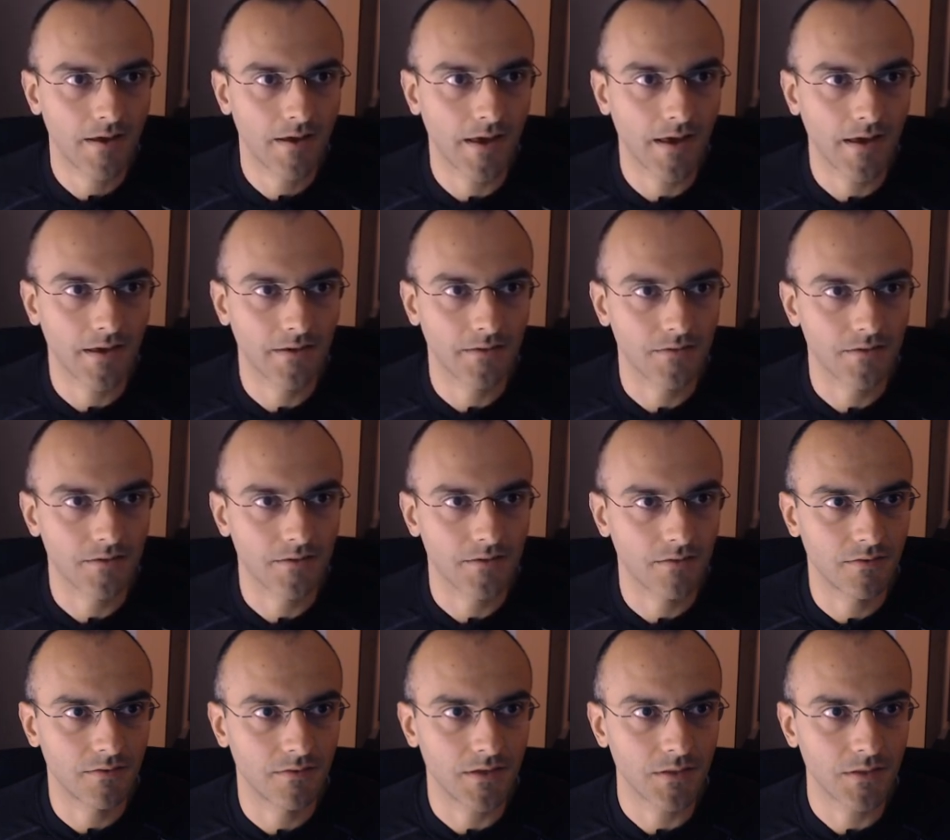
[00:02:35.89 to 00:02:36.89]
and
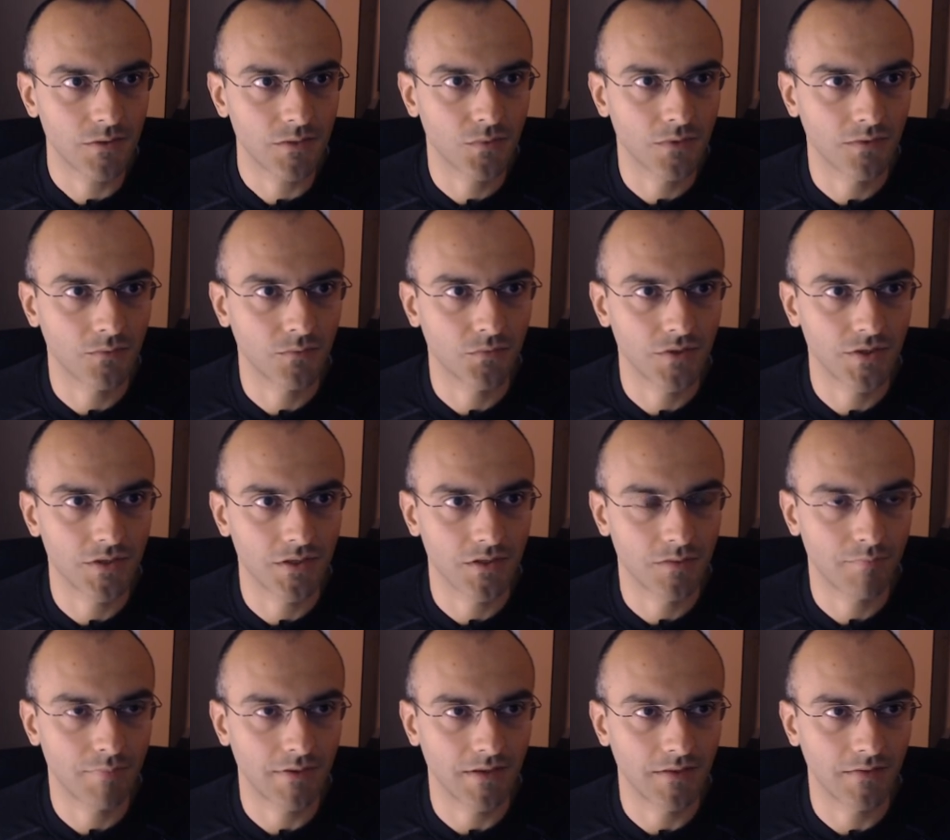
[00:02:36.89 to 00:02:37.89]
this one, which is
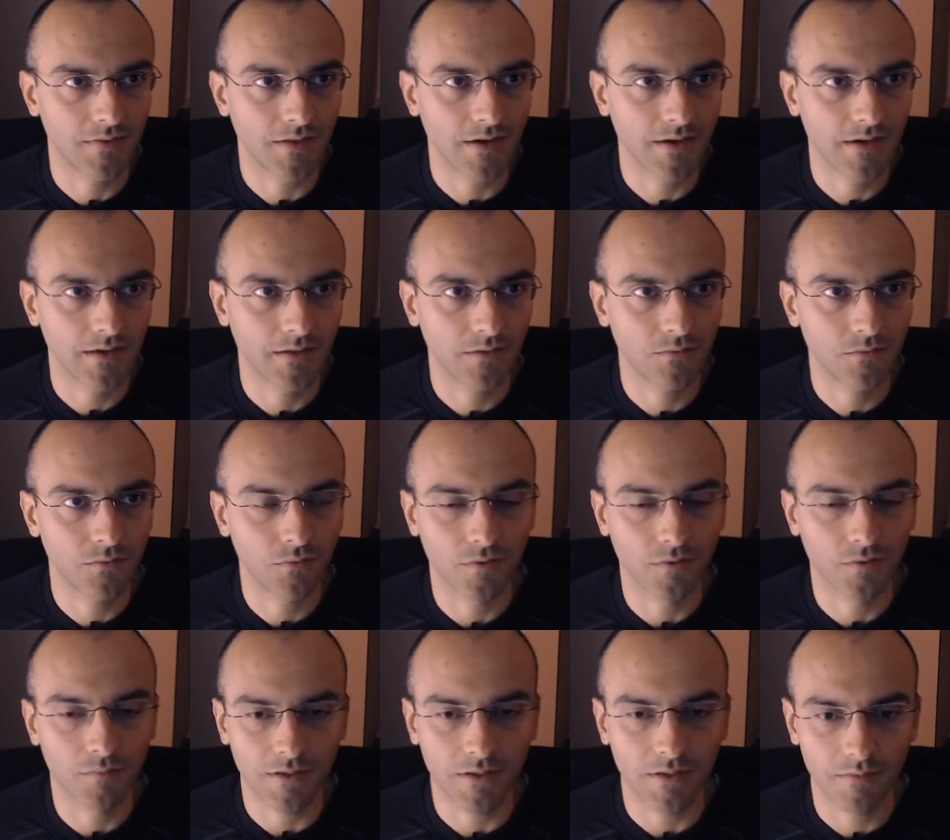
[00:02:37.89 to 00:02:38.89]
pin 9,
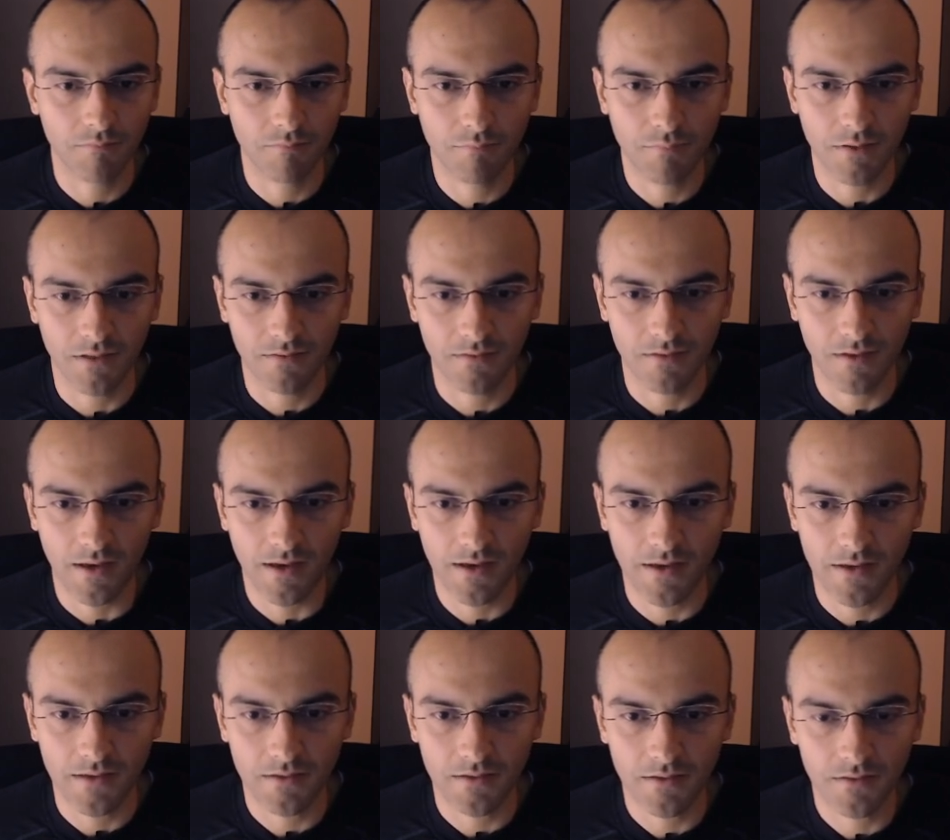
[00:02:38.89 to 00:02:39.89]
will be pin
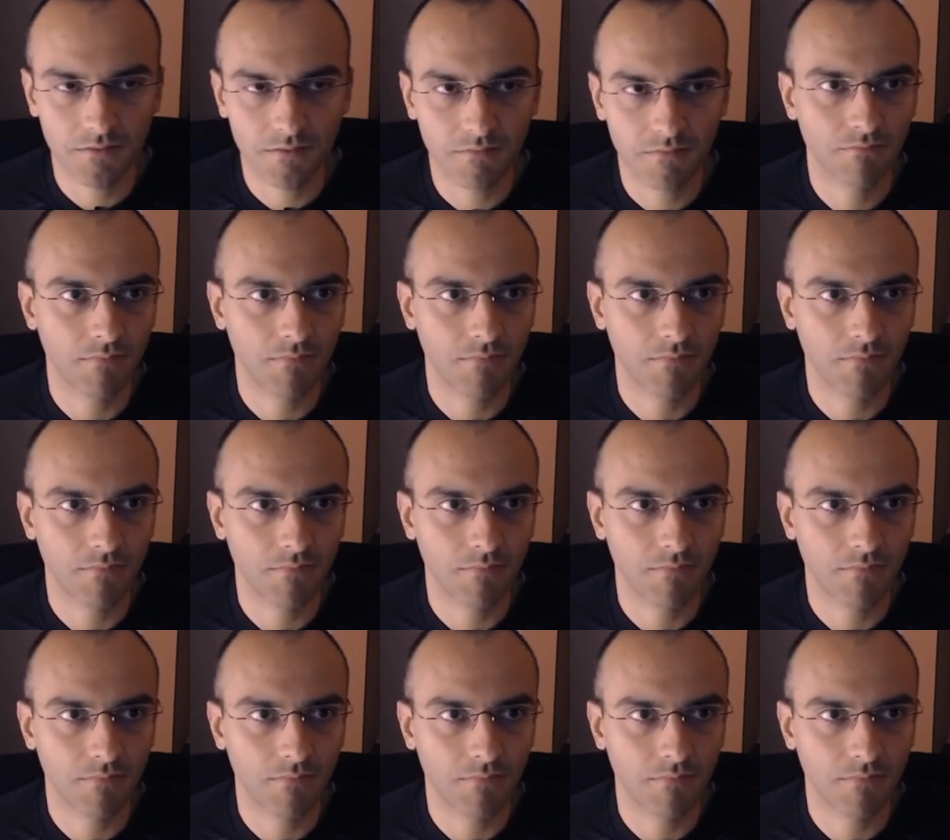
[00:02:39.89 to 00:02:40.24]
8,